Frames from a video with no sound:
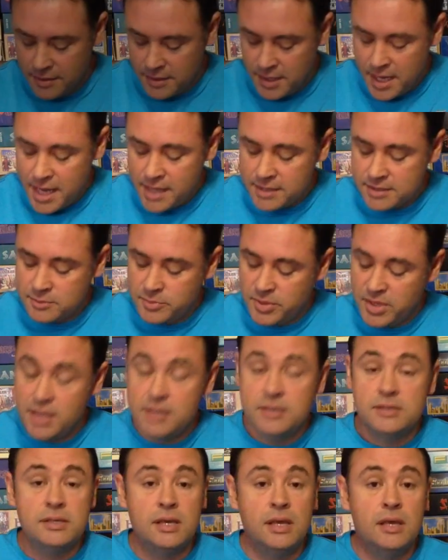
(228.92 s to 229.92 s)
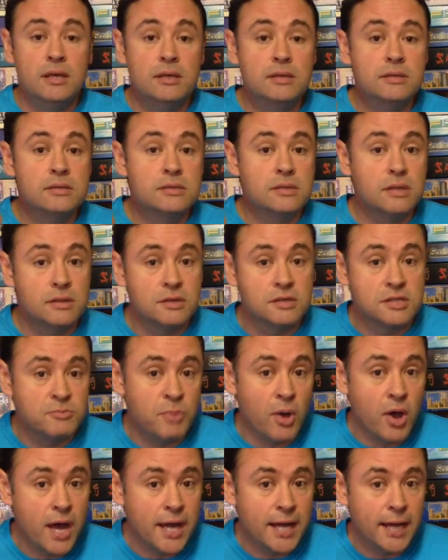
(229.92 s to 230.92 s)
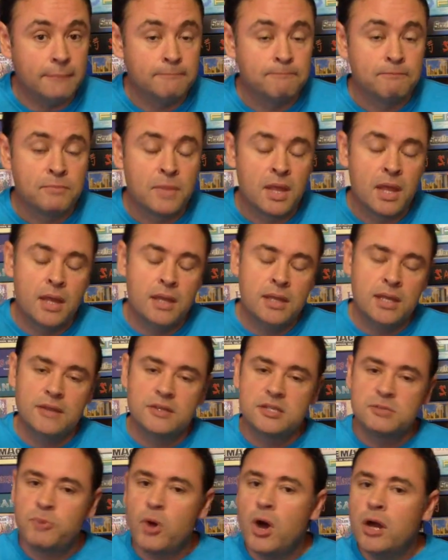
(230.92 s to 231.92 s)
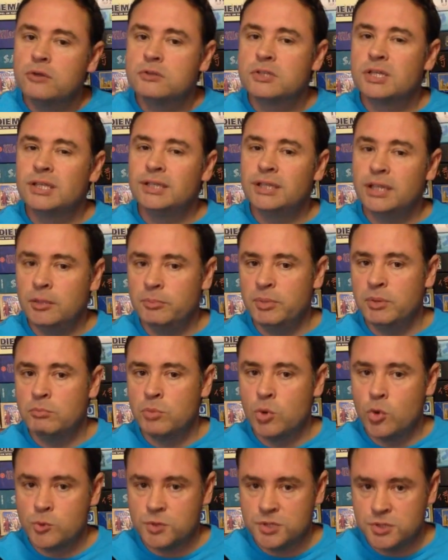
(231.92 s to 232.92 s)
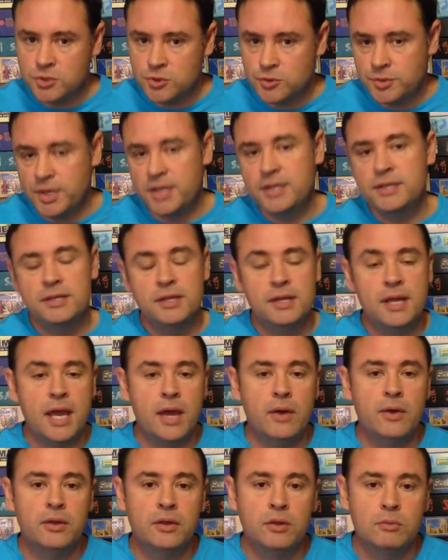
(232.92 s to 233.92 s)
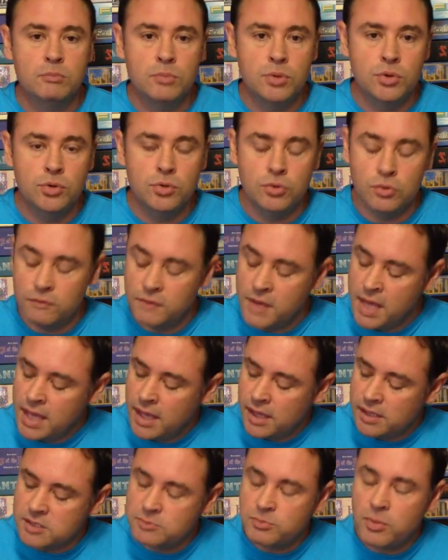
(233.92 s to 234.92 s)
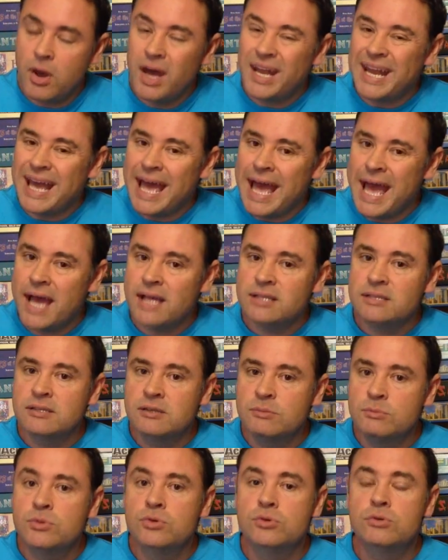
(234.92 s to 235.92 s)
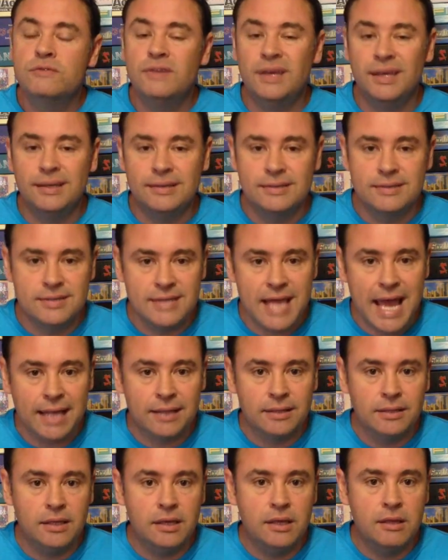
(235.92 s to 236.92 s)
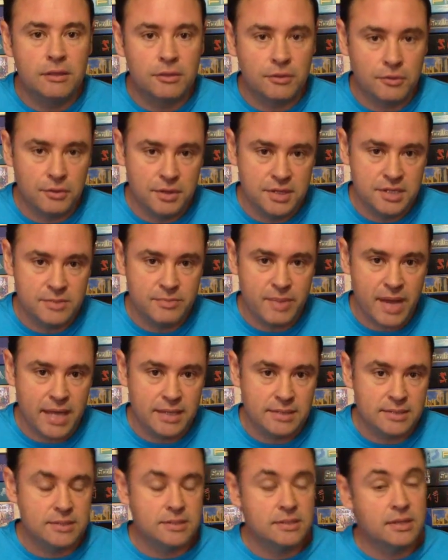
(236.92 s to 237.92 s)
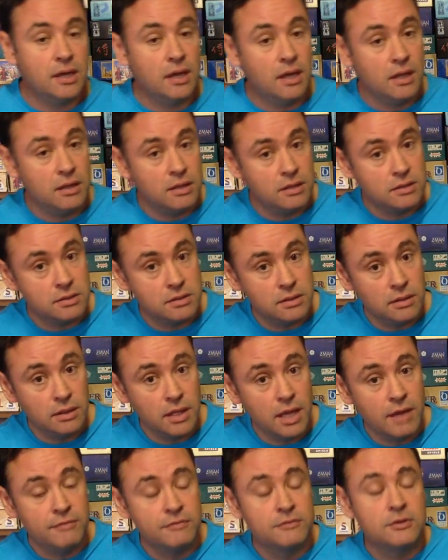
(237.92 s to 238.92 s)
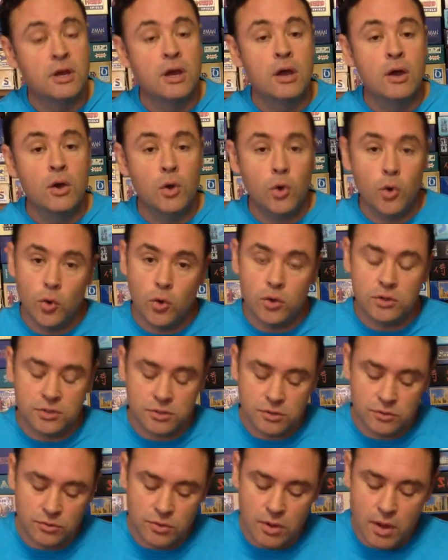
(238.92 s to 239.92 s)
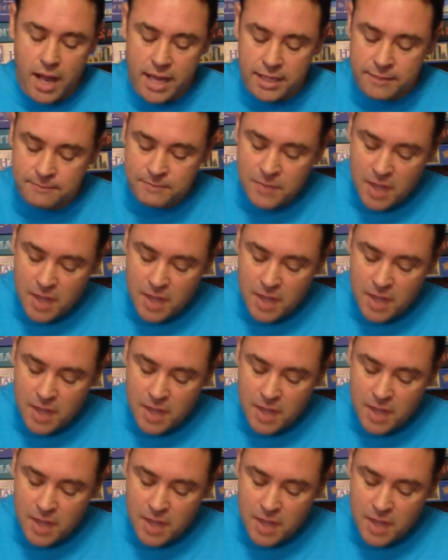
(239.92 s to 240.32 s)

The next piece is the spider. Now the spider is a little bit more restricted in how it can move. A spider has to move exactly 3 spaces, either to the left or to the right.